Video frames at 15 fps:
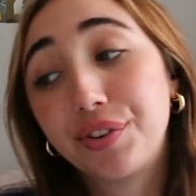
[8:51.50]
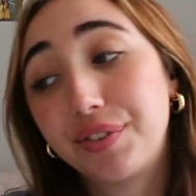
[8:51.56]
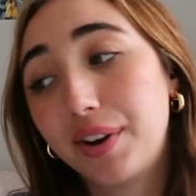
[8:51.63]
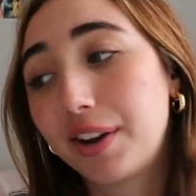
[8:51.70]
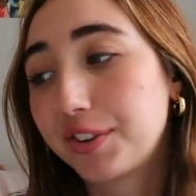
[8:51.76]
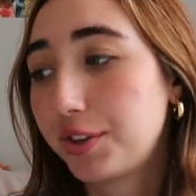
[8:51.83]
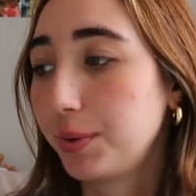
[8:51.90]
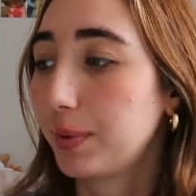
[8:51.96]

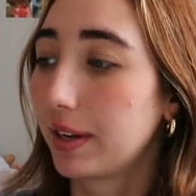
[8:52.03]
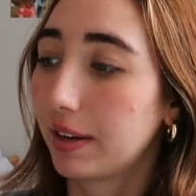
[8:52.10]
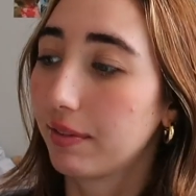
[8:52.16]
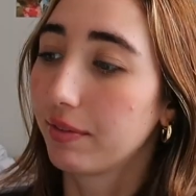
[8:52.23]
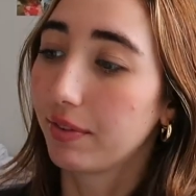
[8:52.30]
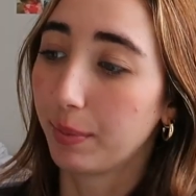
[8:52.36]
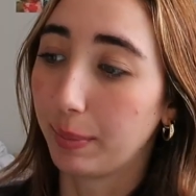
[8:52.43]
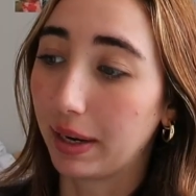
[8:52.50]
not doing
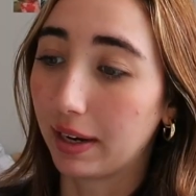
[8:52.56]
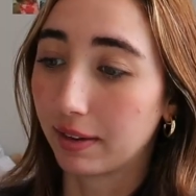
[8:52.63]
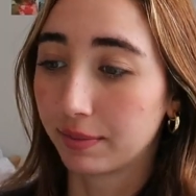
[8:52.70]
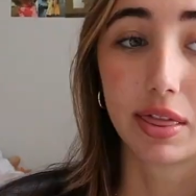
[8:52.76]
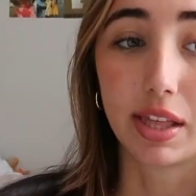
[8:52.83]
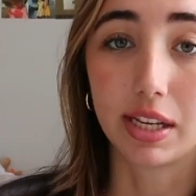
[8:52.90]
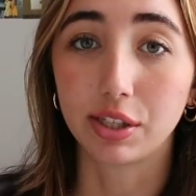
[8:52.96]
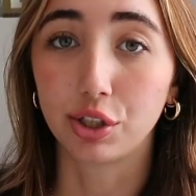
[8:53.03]
it for me.
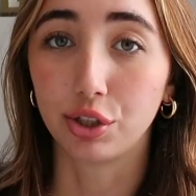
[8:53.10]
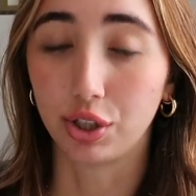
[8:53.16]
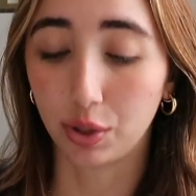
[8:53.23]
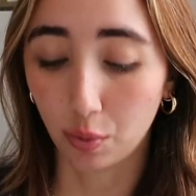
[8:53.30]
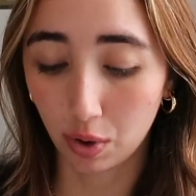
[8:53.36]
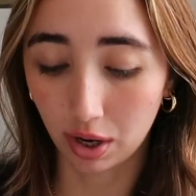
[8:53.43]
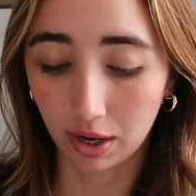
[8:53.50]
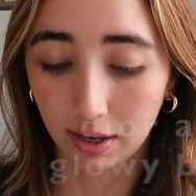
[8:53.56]
This
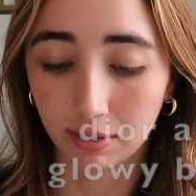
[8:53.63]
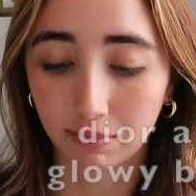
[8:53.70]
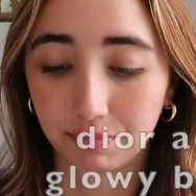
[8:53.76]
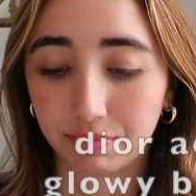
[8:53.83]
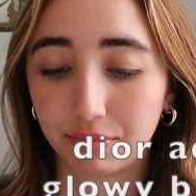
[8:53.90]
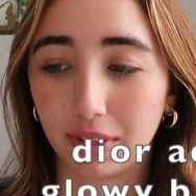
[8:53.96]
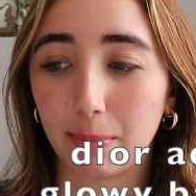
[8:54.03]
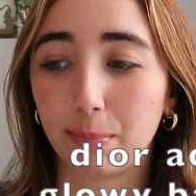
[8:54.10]
Dior
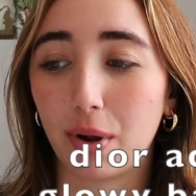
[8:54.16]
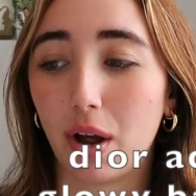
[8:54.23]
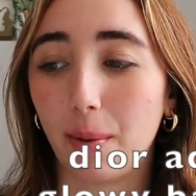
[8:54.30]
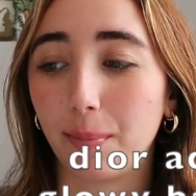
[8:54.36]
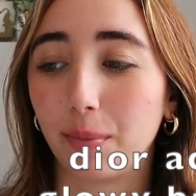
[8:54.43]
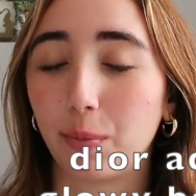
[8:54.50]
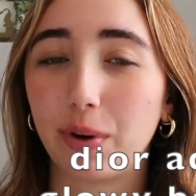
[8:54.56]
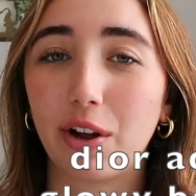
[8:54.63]
lip
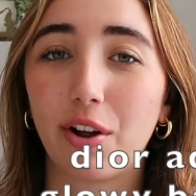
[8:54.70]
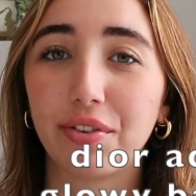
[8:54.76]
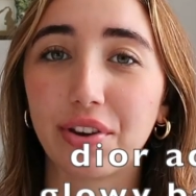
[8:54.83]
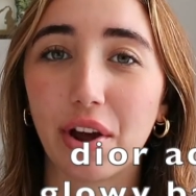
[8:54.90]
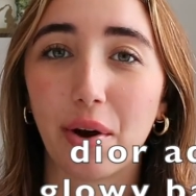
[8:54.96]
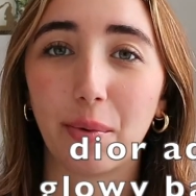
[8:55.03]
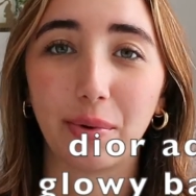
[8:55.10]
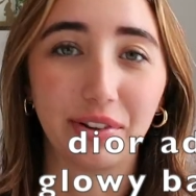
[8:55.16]
balm. We all
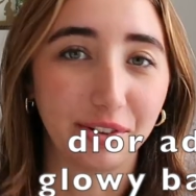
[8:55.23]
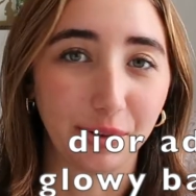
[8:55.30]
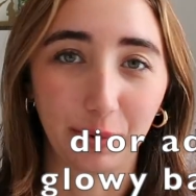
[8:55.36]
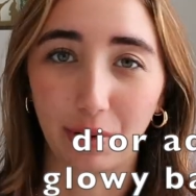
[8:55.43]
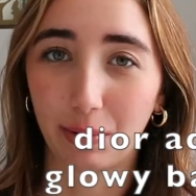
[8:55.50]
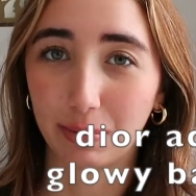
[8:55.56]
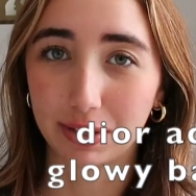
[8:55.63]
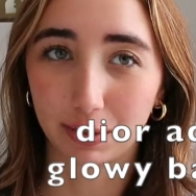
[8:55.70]
know when
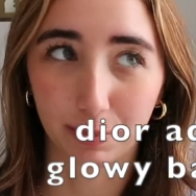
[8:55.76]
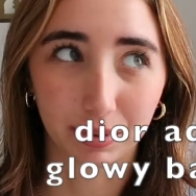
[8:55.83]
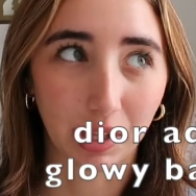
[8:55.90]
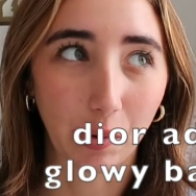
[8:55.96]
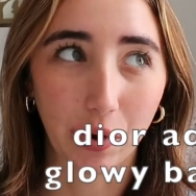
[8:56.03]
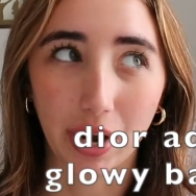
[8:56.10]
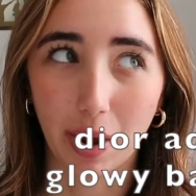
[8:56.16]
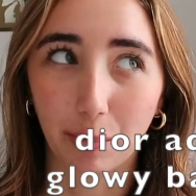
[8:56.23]
Dior was
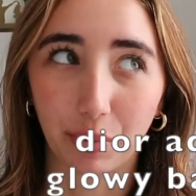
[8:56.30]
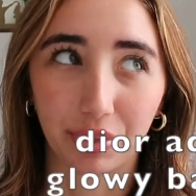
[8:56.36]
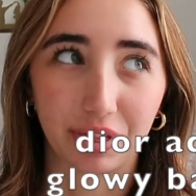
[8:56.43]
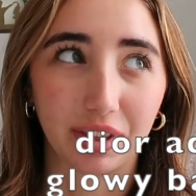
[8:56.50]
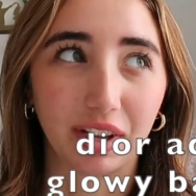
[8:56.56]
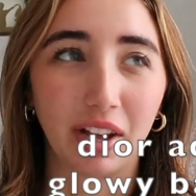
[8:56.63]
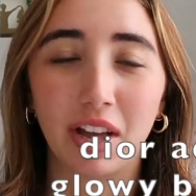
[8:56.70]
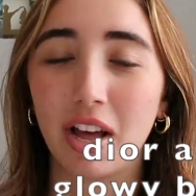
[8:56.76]
blowing up with
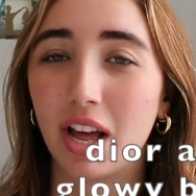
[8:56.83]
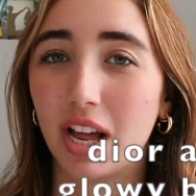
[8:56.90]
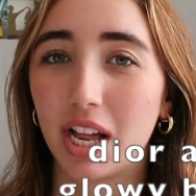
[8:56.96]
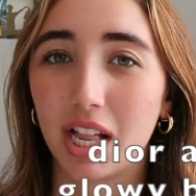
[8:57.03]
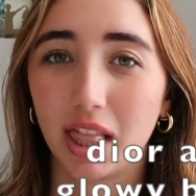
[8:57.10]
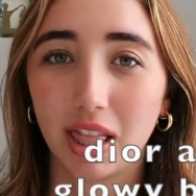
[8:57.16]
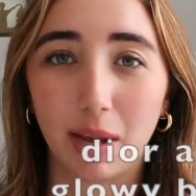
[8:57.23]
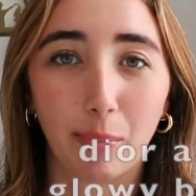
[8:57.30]
the
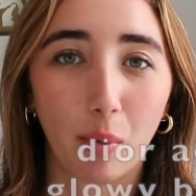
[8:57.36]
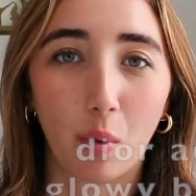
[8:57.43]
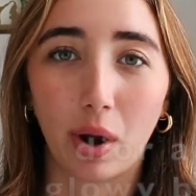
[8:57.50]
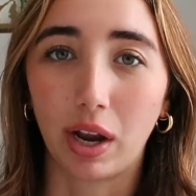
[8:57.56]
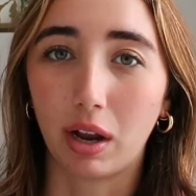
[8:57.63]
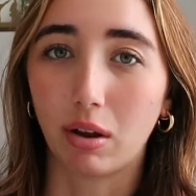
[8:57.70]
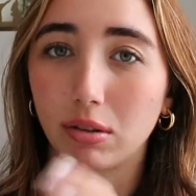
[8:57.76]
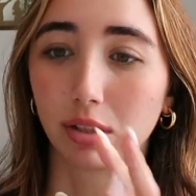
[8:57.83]
lip
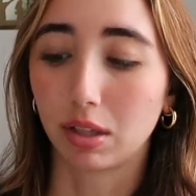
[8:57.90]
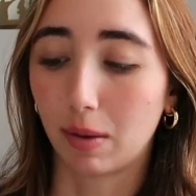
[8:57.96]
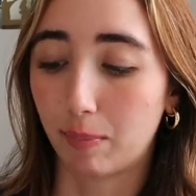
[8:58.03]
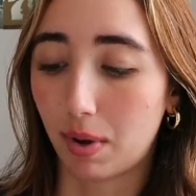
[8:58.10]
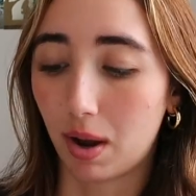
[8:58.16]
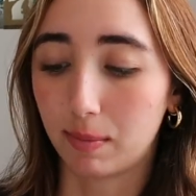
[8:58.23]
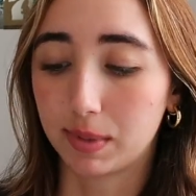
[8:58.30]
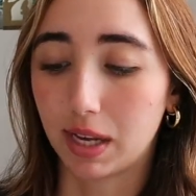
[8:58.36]
oils, lip
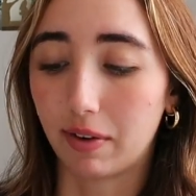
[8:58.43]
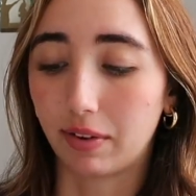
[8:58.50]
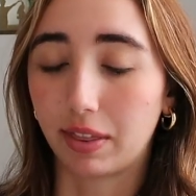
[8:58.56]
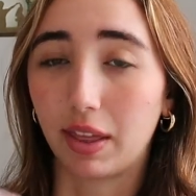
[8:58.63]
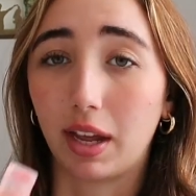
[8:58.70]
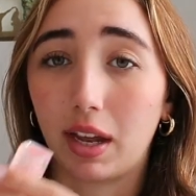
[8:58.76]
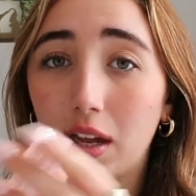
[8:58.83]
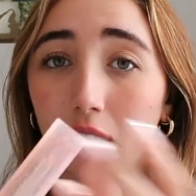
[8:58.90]
balms,
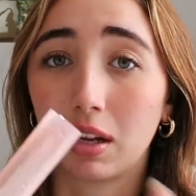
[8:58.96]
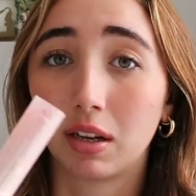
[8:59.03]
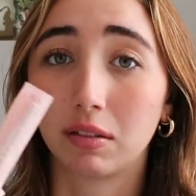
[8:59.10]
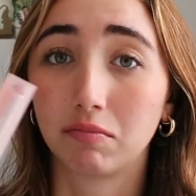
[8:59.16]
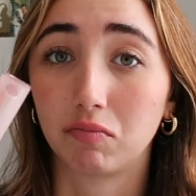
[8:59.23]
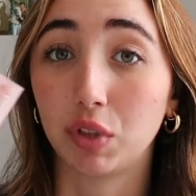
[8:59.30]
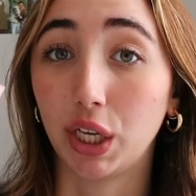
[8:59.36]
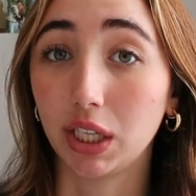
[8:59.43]
everything.
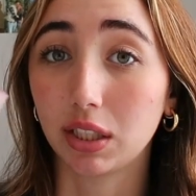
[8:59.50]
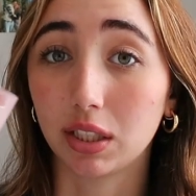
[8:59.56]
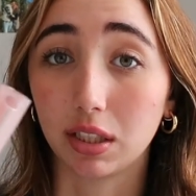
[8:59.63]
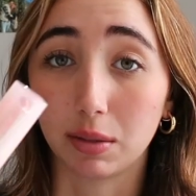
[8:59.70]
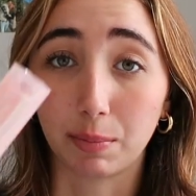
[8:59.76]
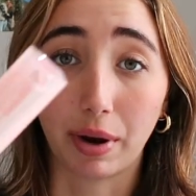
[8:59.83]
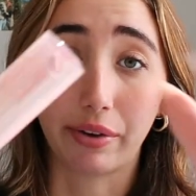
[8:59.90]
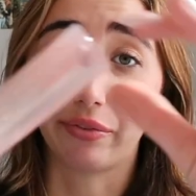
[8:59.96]
This
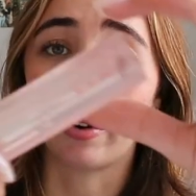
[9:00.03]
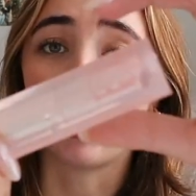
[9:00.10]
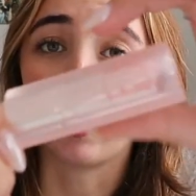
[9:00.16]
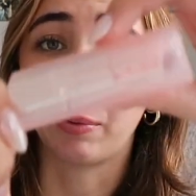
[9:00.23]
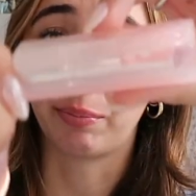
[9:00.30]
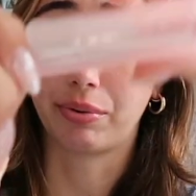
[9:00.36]
is by far the